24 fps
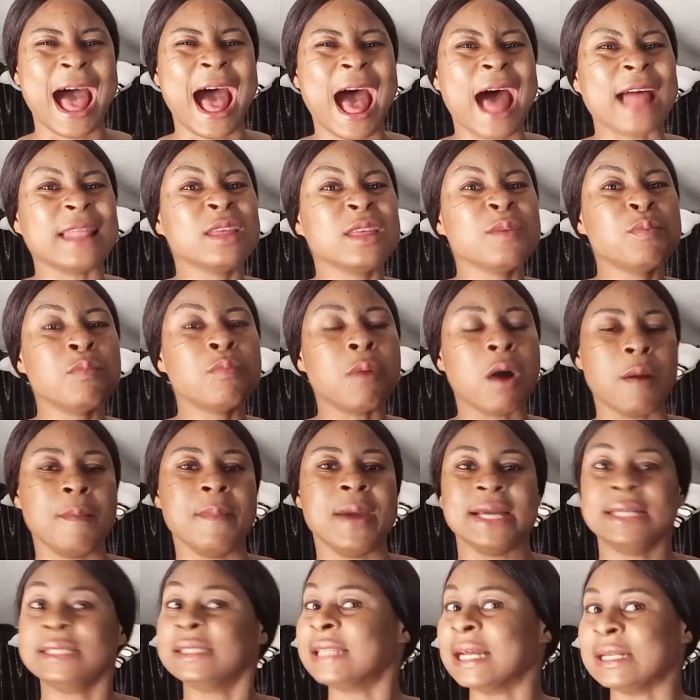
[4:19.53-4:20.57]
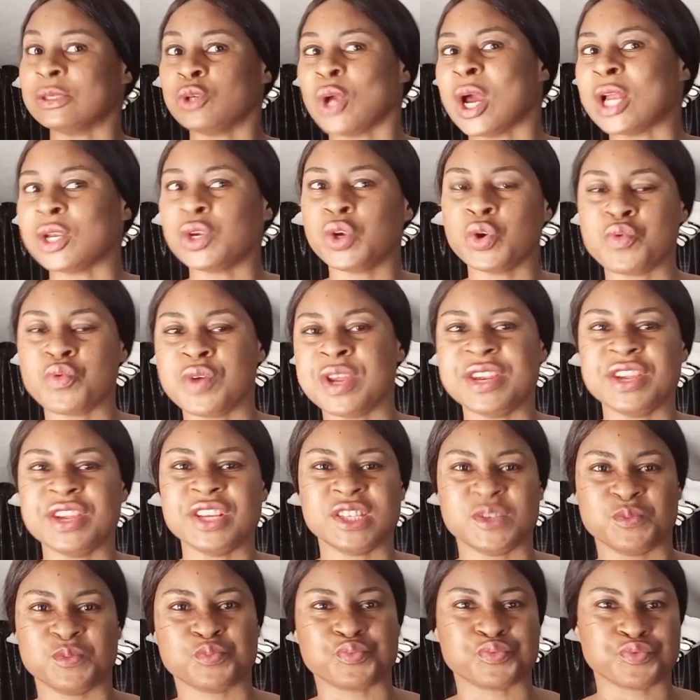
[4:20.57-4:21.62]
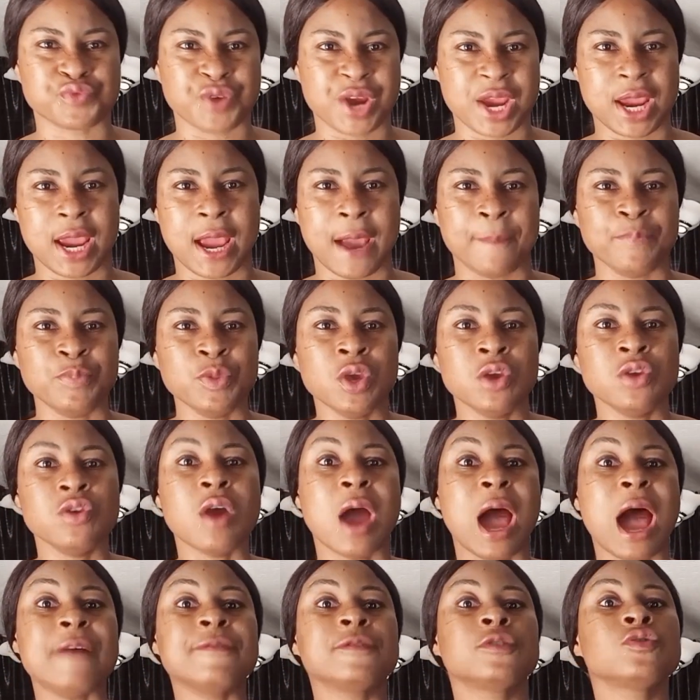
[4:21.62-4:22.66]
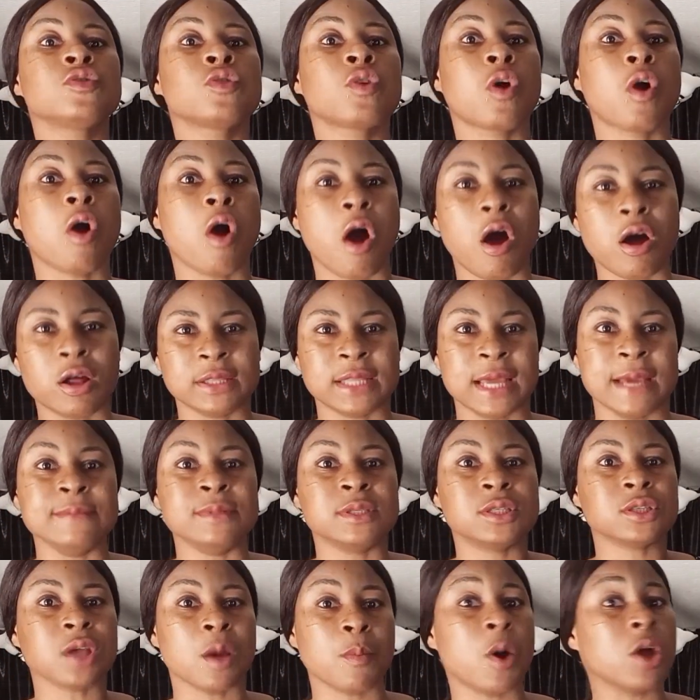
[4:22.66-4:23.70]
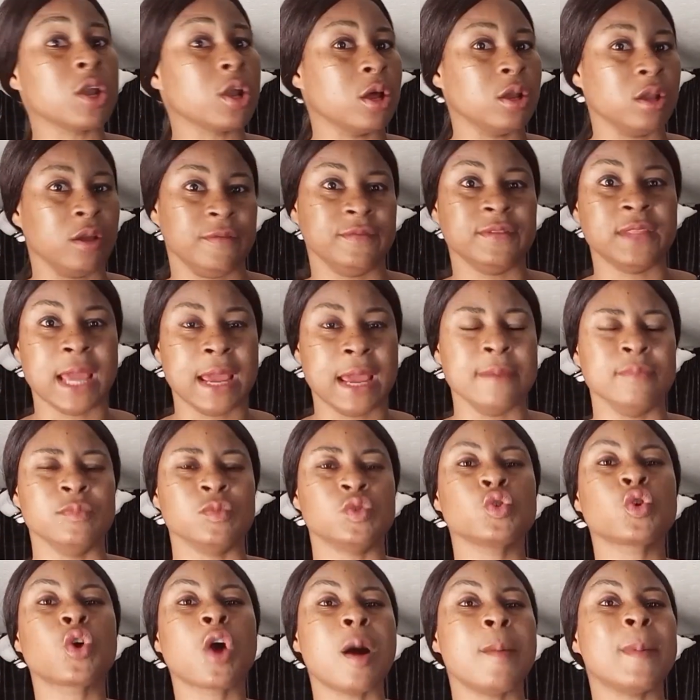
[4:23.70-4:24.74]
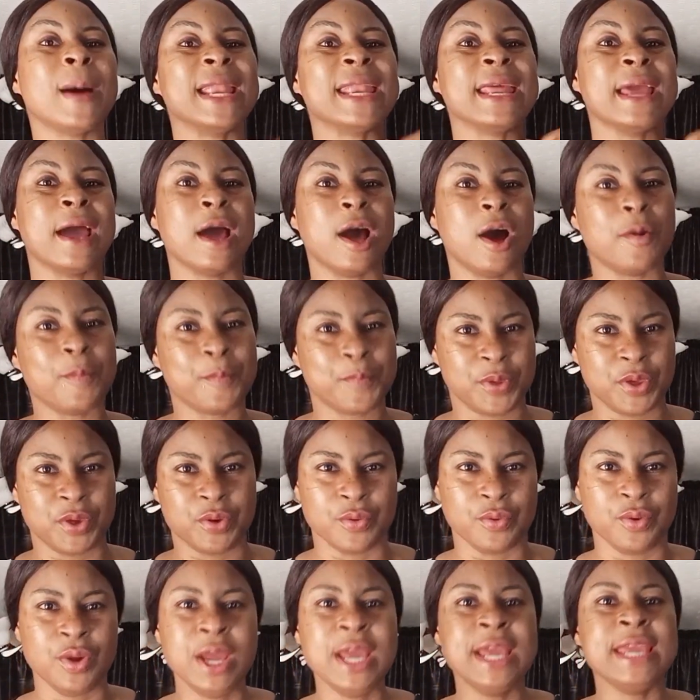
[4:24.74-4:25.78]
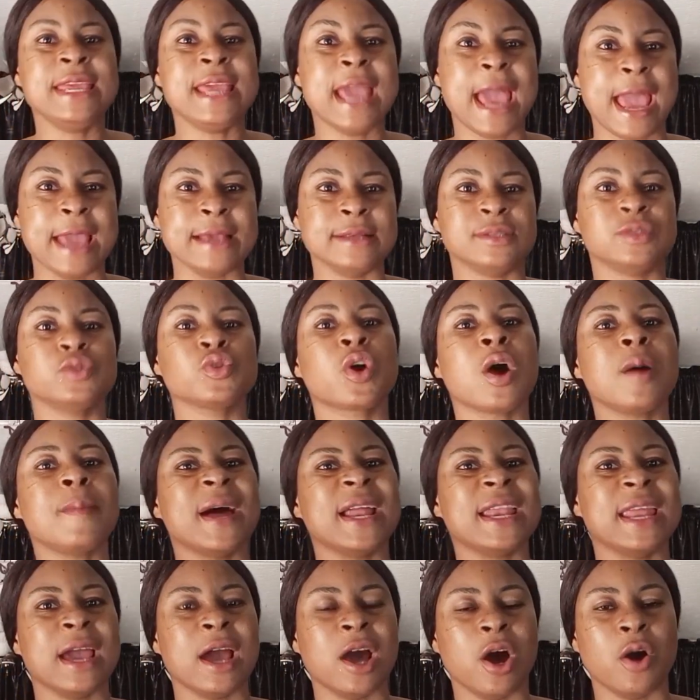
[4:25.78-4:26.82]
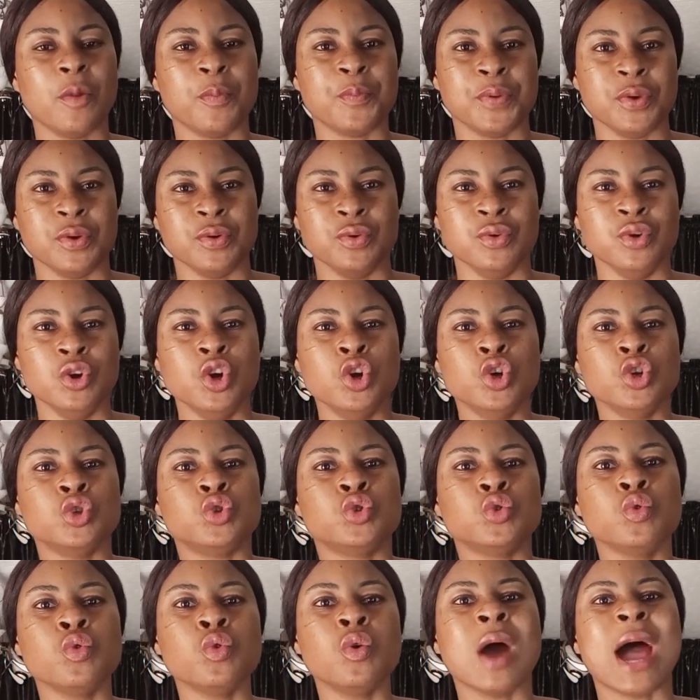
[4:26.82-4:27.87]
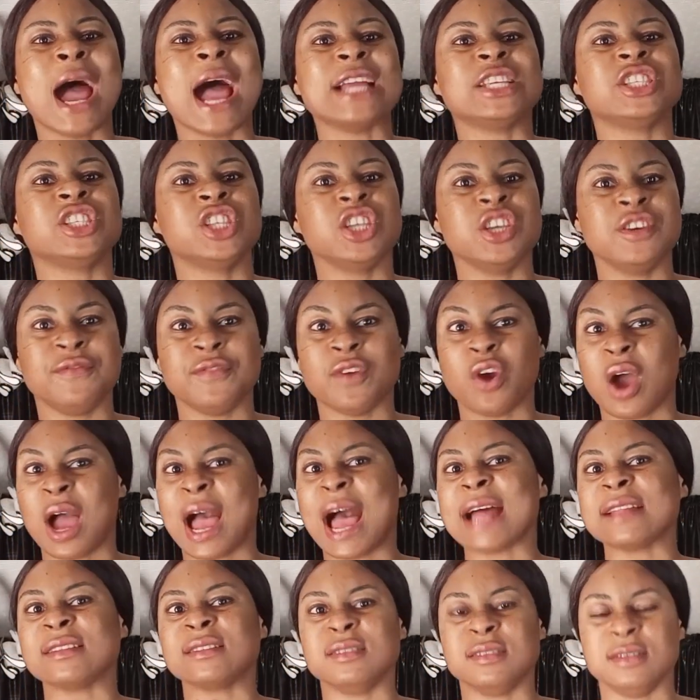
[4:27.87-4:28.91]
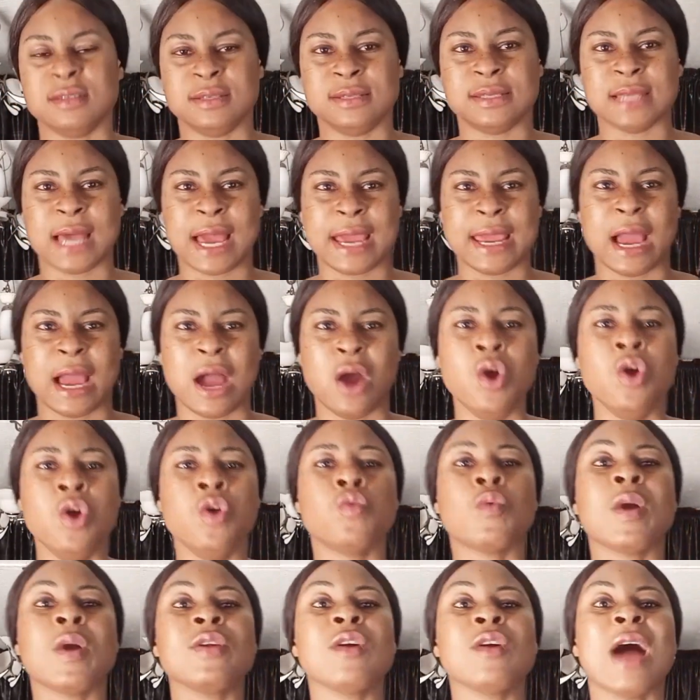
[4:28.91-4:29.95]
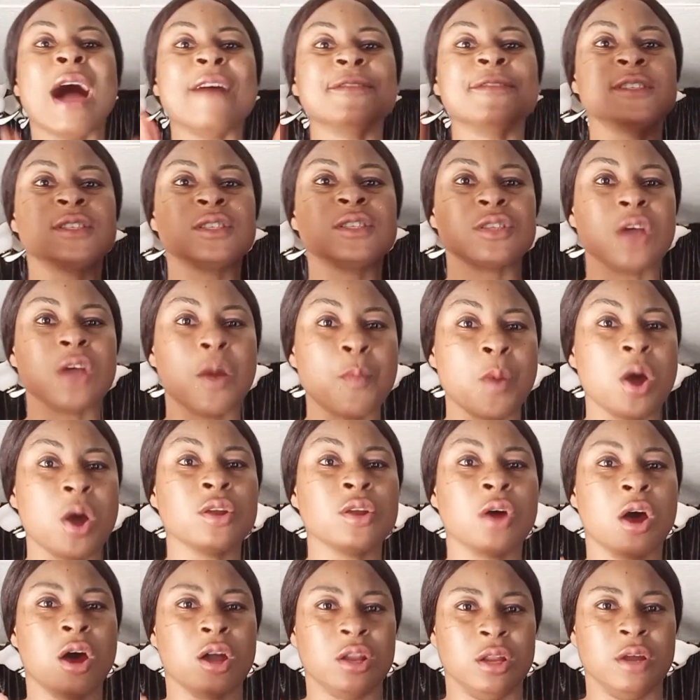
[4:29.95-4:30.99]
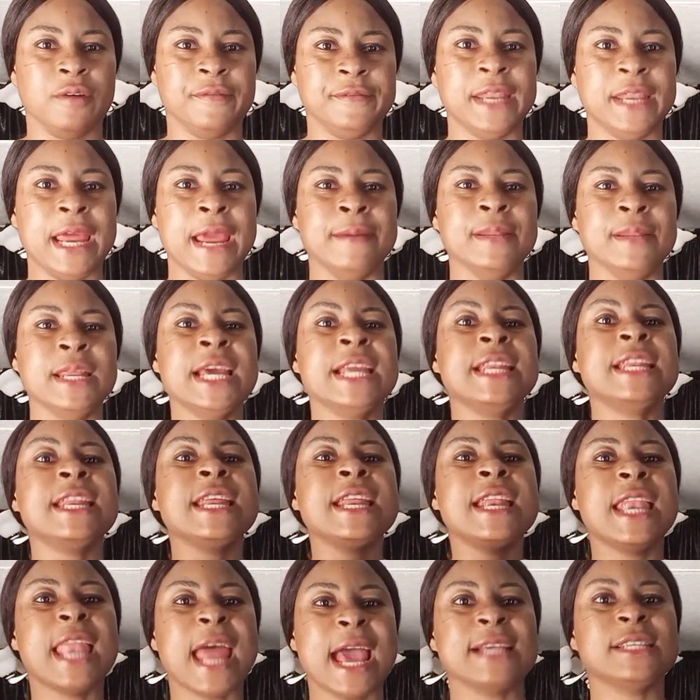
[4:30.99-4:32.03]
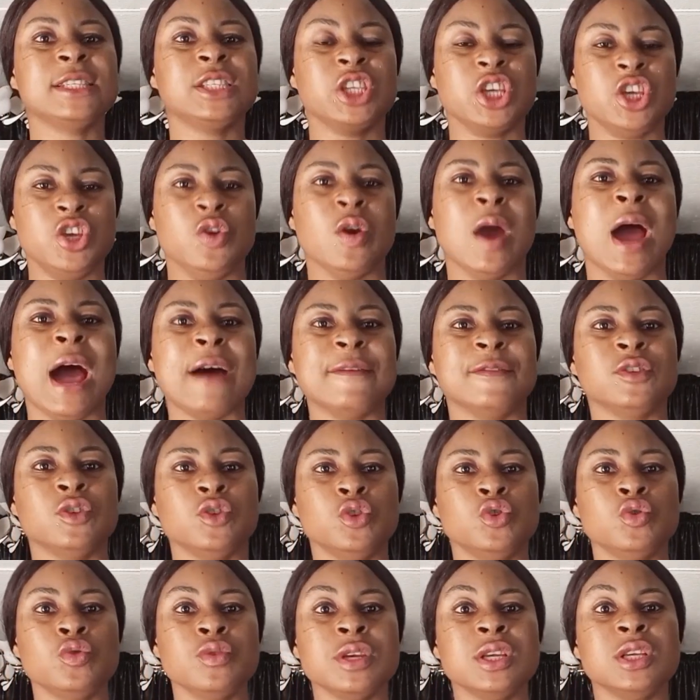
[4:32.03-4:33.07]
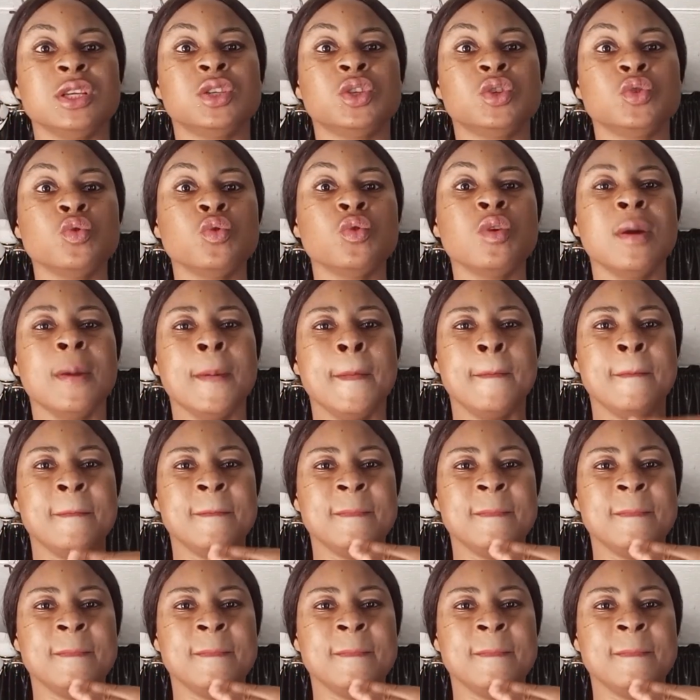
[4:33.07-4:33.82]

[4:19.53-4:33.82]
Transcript: at the moment that you are doing this prayer. You have to call them, summon all of them to come and help you. Yes, to come and help you to achieve your heart's desire. When you have summoned all of them, the next thing you have to do is to